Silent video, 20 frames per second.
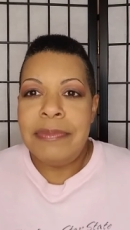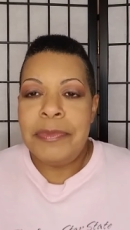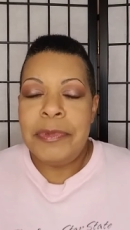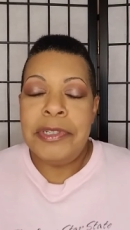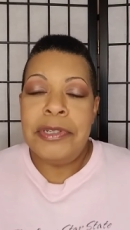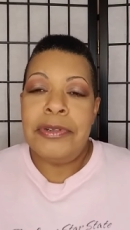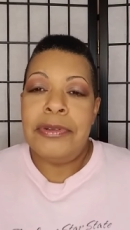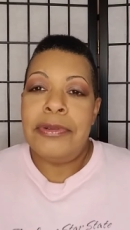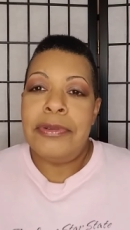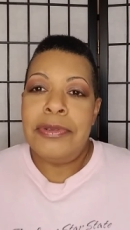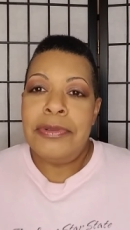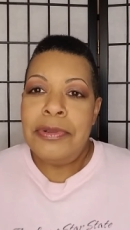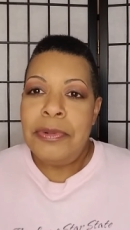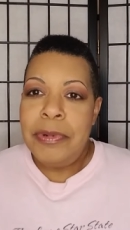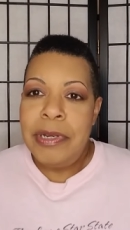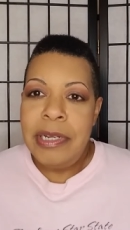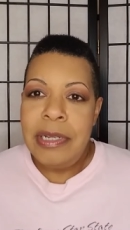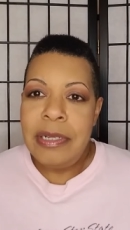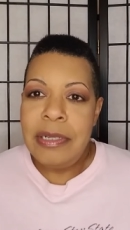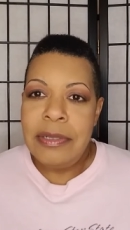When you don't go to a
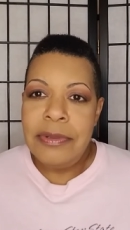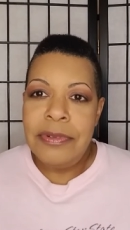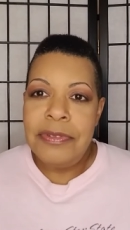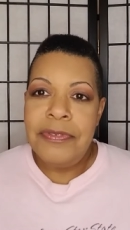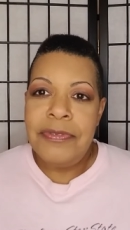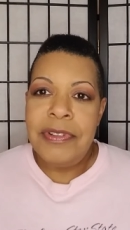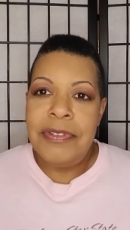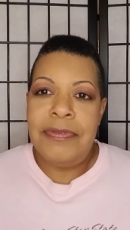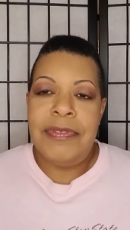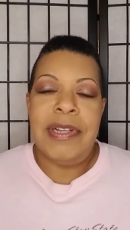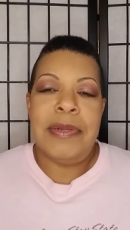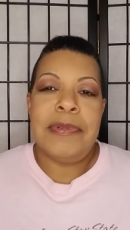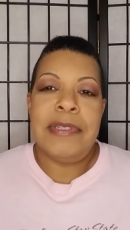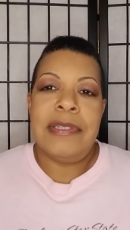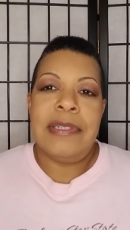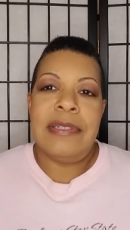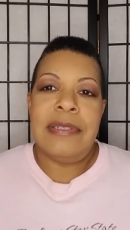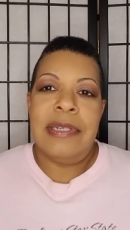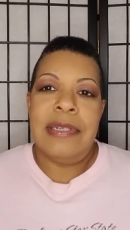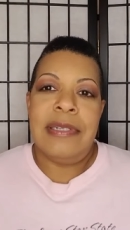wedding, you're in flip-flops
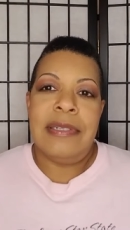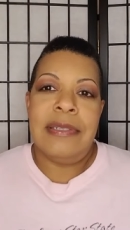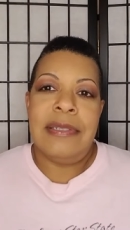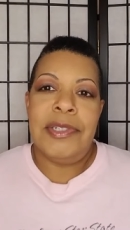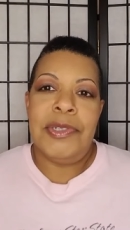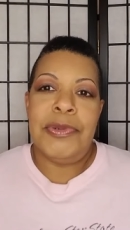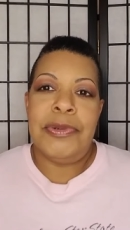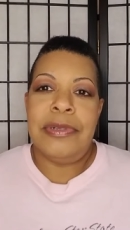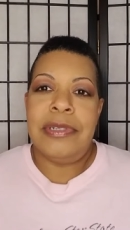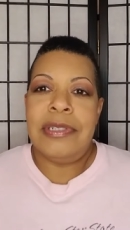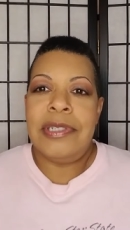and, and shorts.